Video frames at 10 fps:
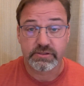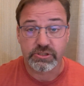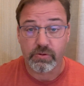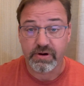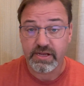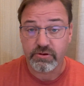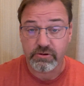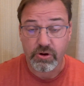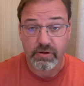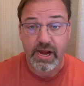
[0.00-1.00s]
So either
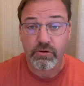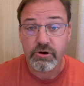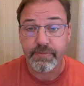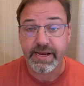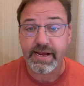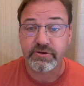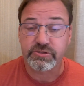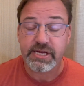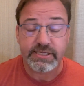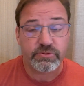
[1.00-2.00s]
your aerobic
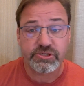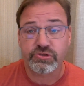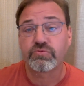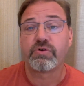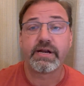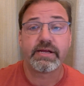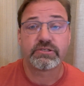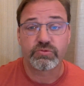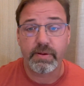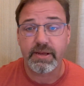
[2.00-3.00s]
exercise, which is your running,
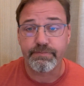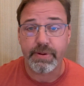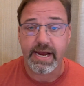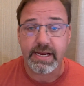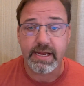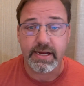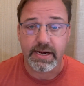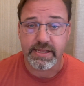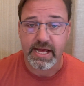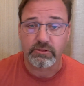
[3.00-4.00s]
swimming, biking, kind
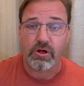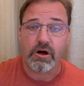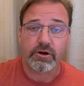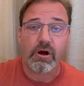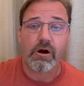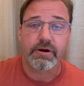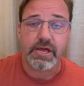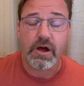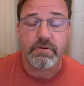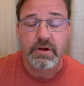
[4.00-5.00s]
of that long
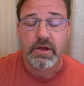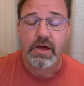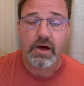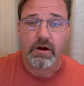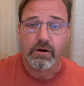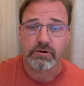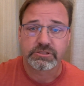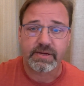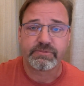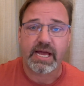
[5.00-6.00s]
cardio uh, or
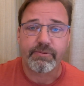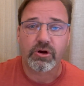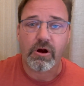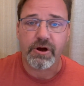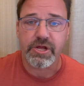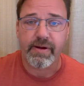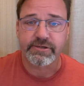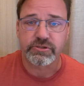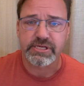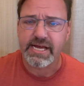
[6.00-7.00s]
some type of cardio
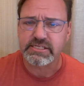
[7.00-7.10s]
exercise.